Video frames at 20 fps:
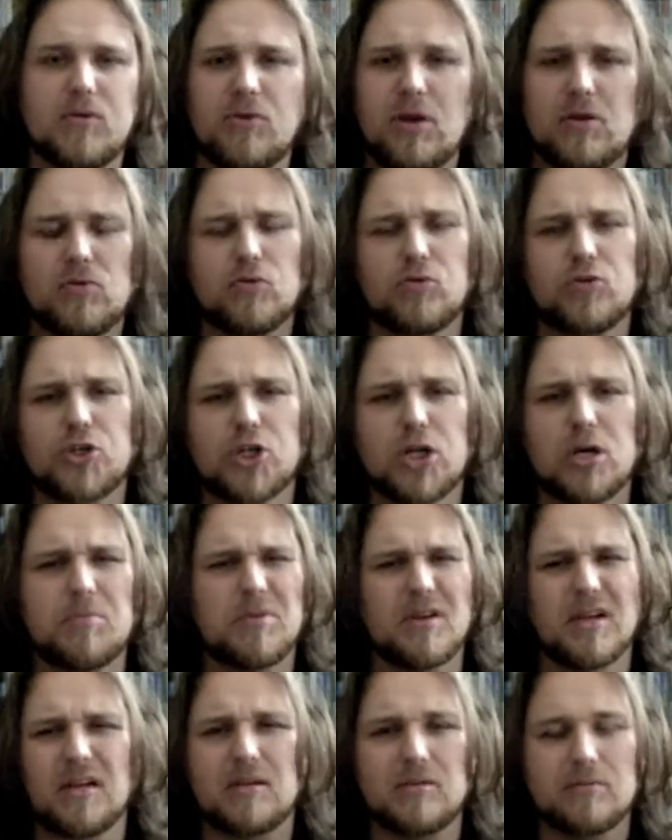retro shop.
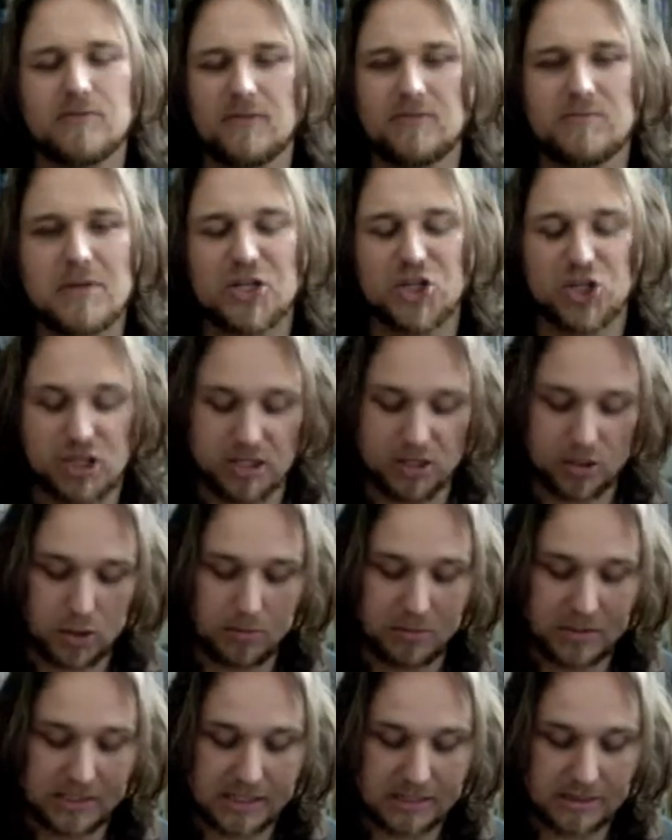I've mentioned it a
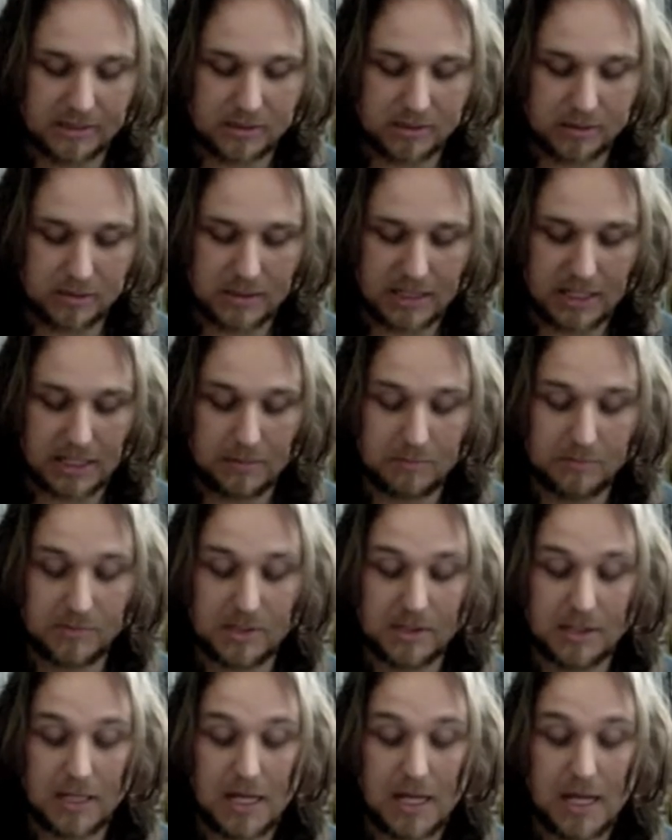couple of
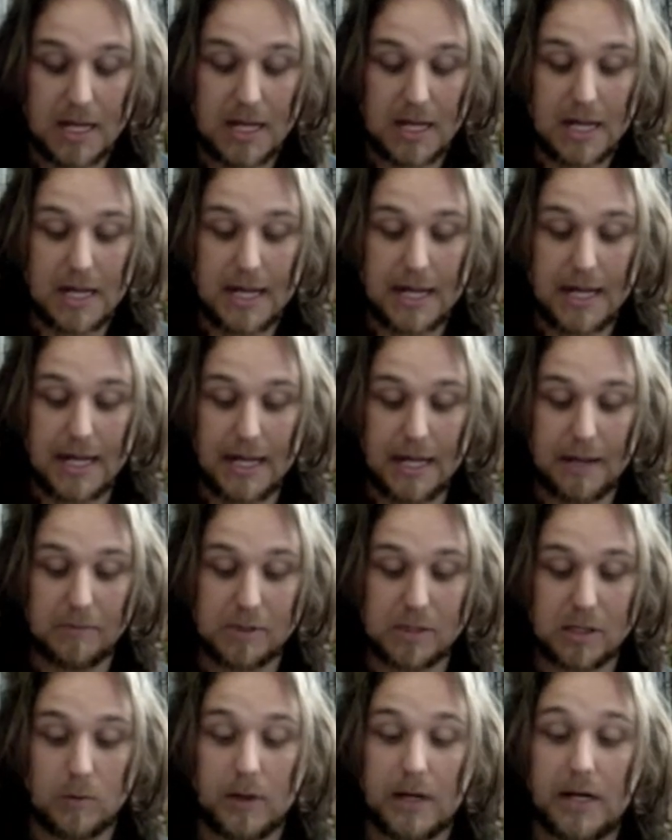times.
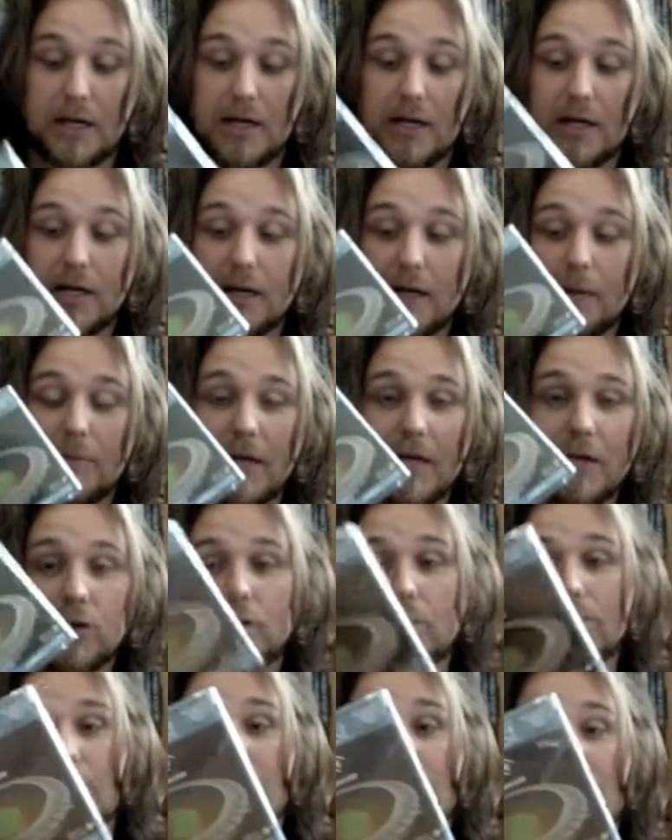So I went in and I picked
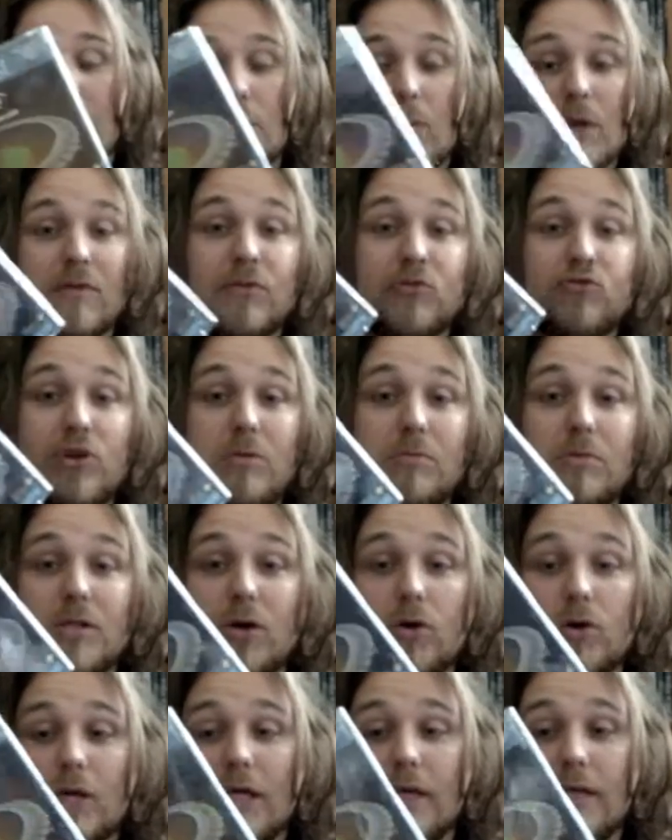up UEFA Dream
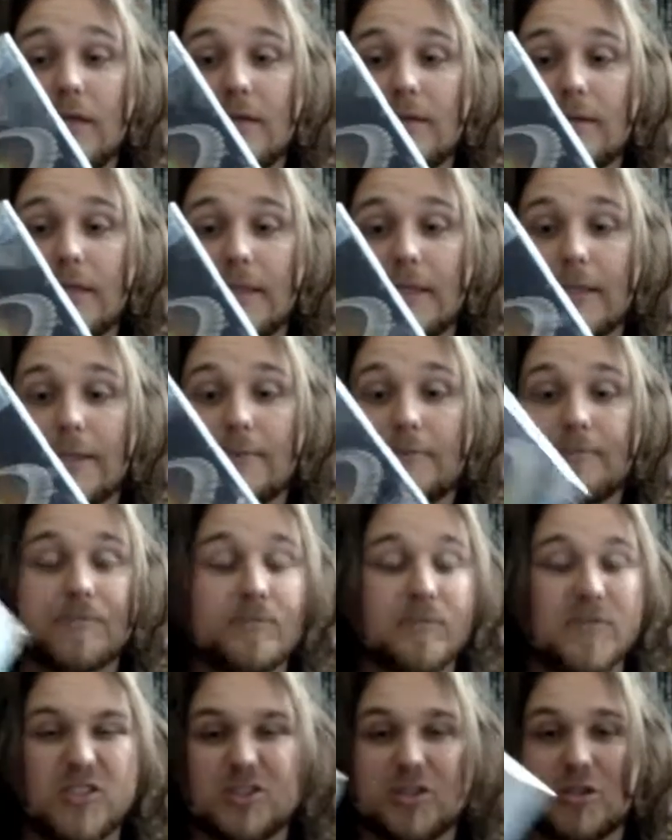Soccer.
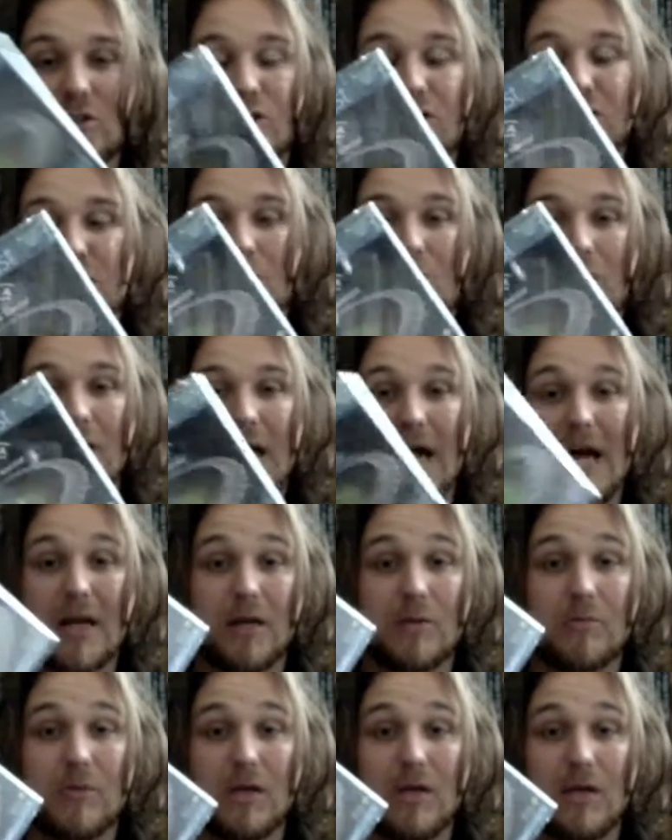It's just another one to
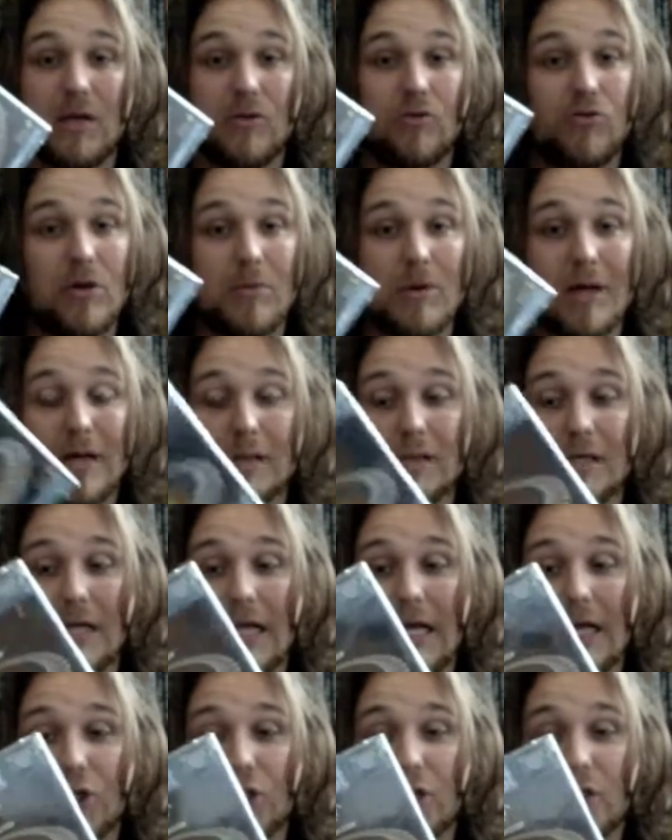add in my Dreamcast
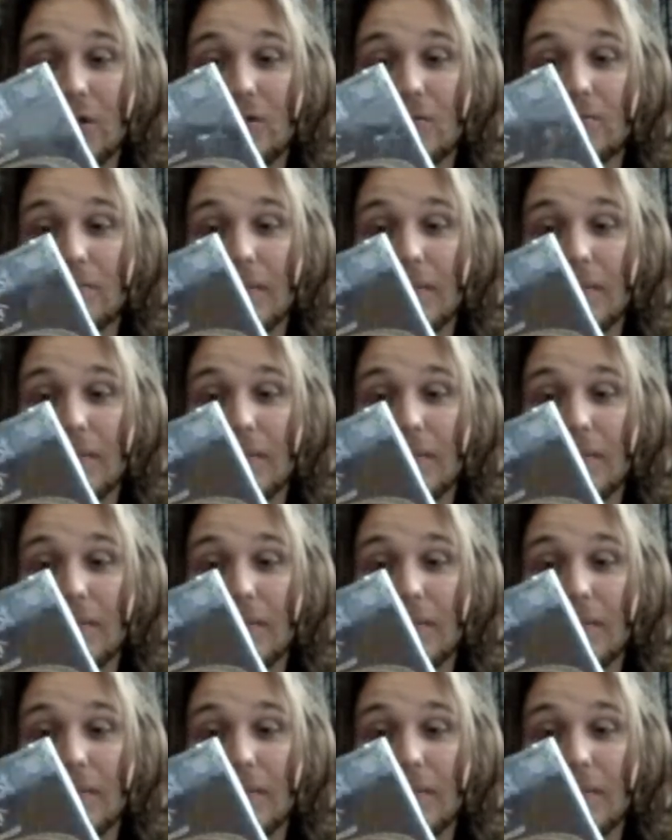collection.